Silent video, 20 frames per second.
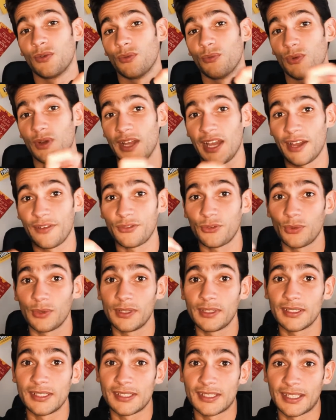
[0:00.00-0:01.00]
We have to
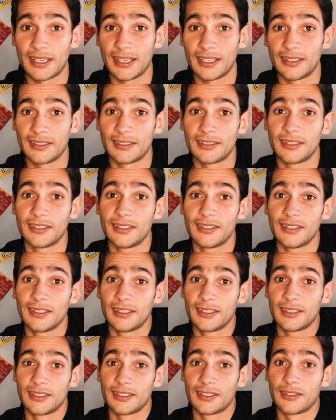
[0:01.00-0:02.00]
understand
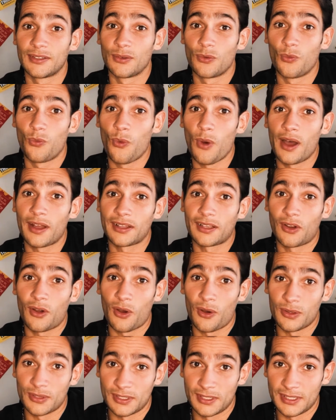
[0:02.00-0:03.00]
what
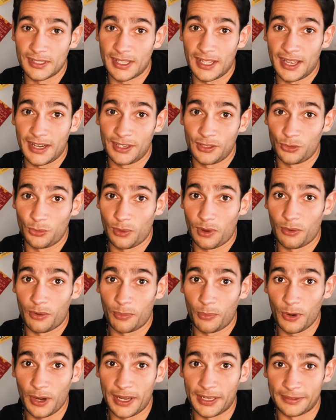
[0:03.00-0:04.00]
causes that into our
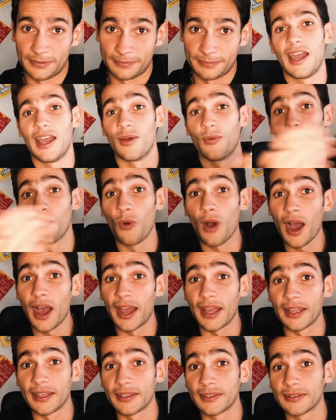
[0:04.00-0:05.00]
brain and
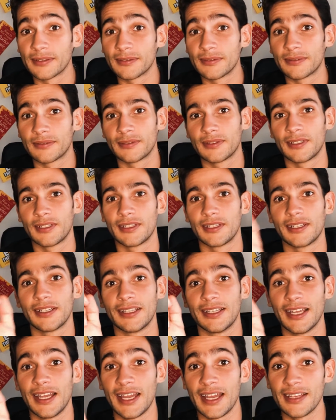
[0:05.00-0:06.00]
why.
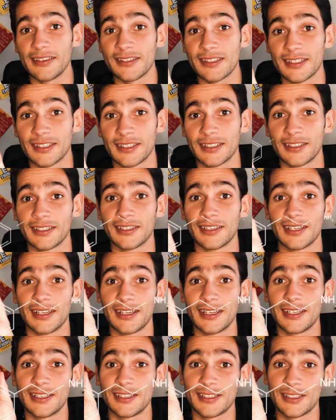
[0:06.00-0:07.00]
The answer
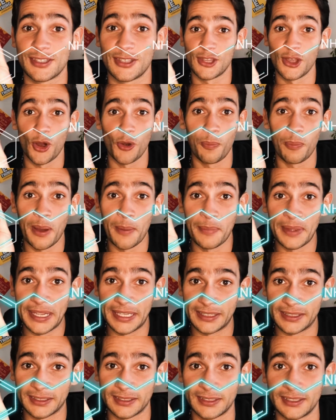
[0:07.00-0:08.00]
is
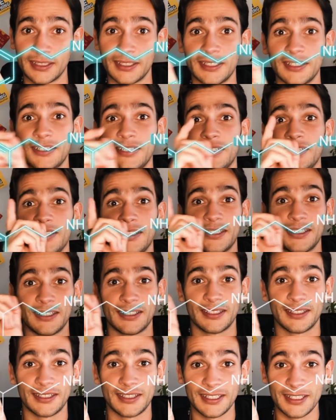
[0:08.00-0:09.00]
dopamine.
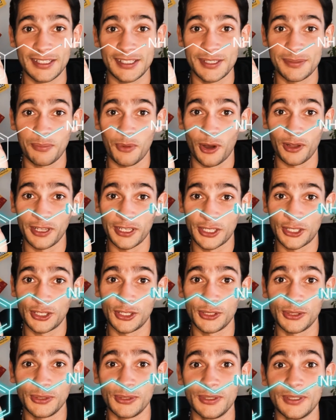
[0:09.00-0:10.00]
This
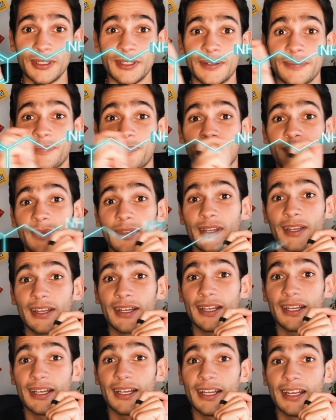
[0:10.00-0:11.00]
molecule,
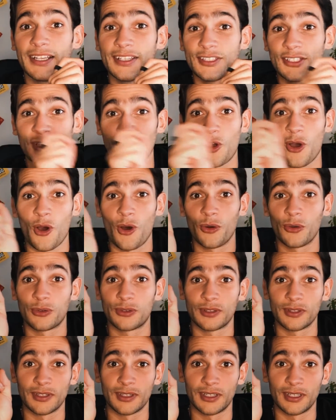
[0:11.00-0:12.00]
it's called
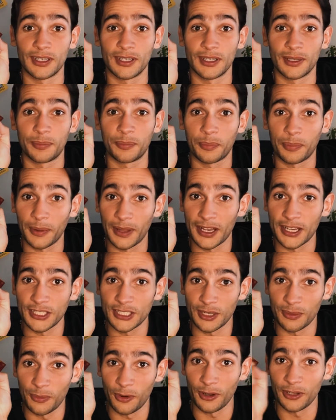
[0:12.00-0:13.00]
the
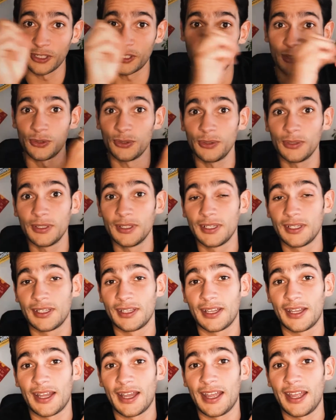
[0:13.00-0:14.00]
pleasure molecule,
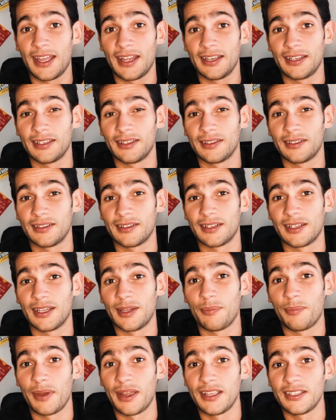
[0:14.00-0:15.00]
and
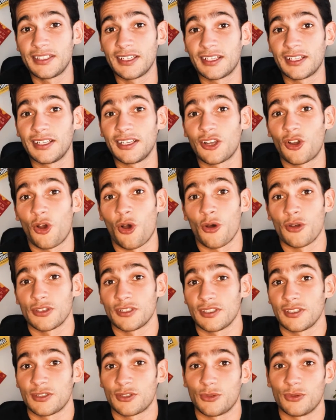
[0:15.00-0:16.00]
it basically
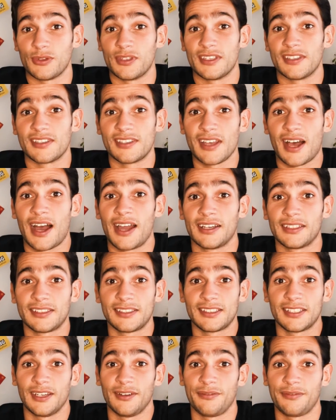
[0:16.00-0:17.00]
causes us to desire
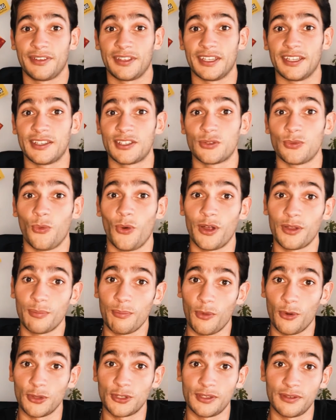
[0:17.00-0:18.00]
something. It's what
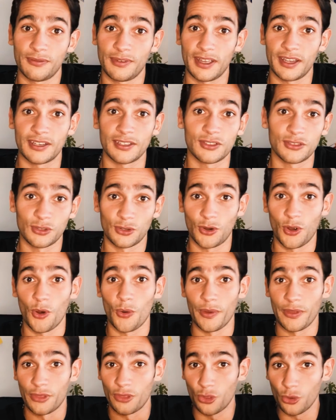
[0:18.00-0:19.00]
motivates us to
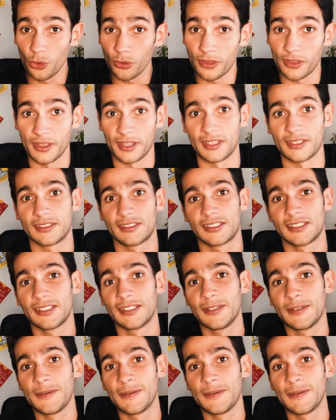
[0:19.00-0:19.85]
go and do things.